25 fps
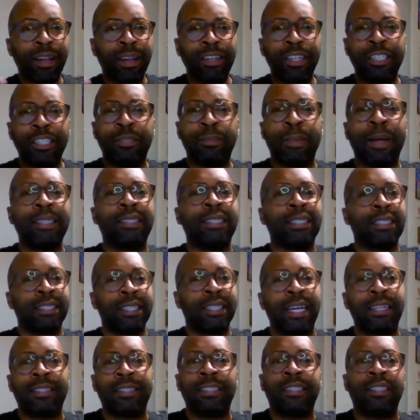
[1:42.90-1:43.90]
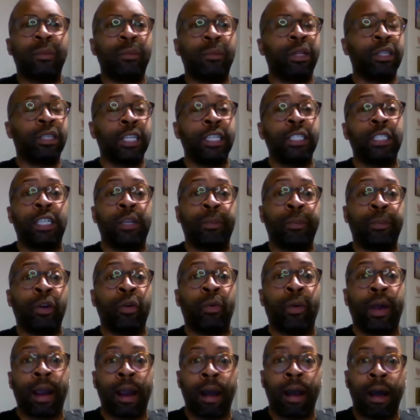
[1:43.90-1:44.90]
just my successes, some of the things that have been
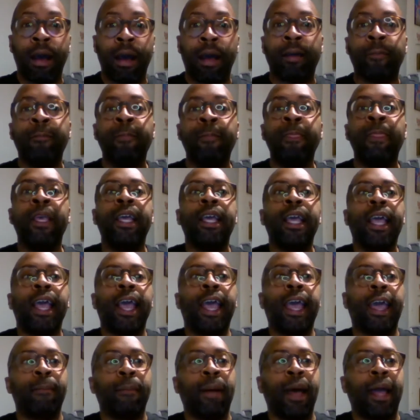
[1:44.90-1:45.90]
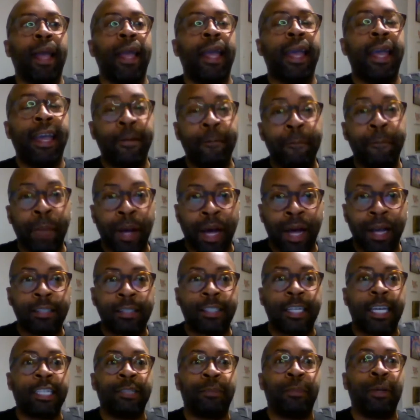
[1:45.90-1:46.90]
going on, and my
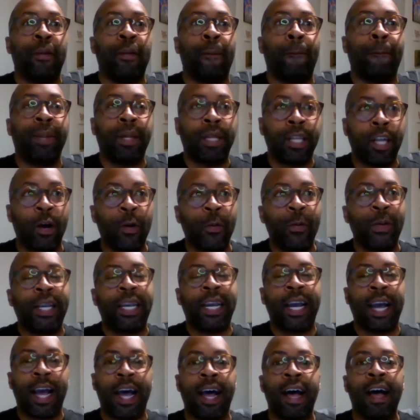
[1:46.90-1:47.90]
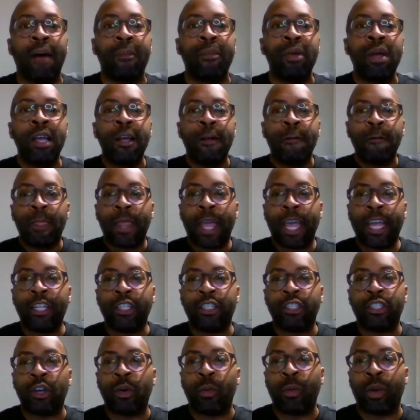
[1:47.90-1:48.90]
inbox has been blowing up.
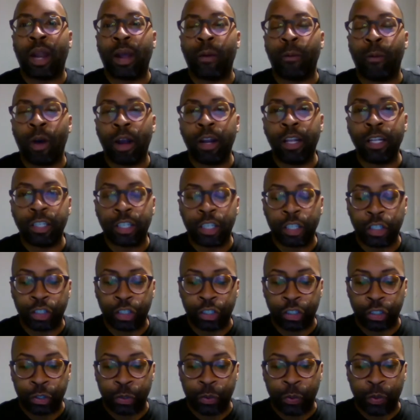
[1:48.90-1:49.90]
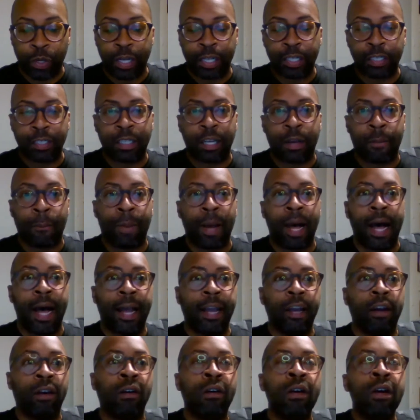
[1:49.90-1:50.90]
And so what I wanted to do is
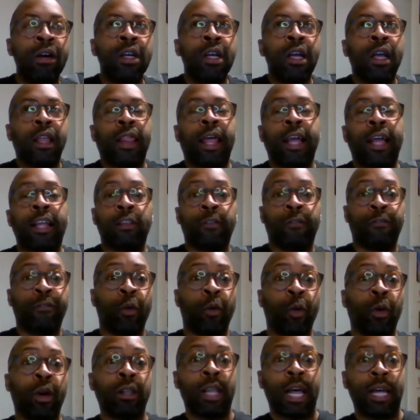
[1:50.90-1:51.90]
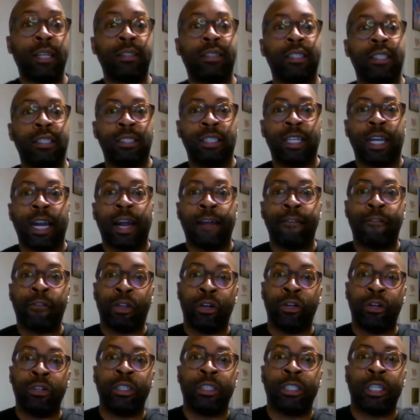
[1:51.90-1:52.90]
compile like the 4 lessons that I've
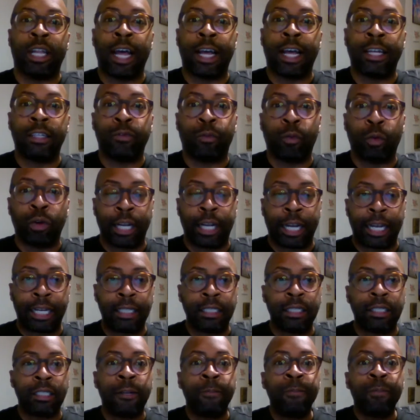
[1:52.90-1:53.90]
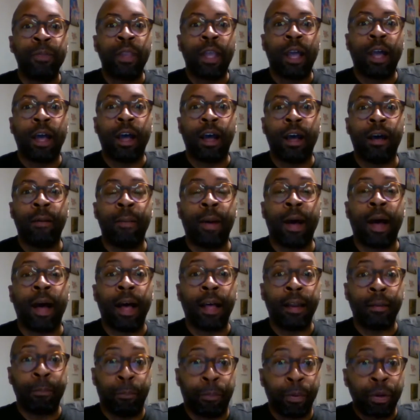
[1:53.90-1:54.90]
learned in the last 4 days
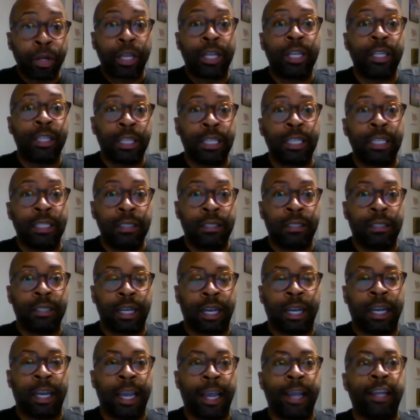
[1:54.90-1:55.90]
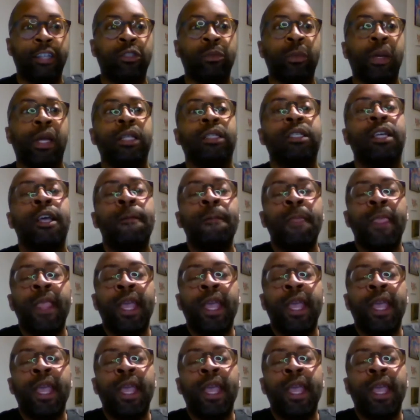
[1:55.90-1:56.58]
on booking these engagements.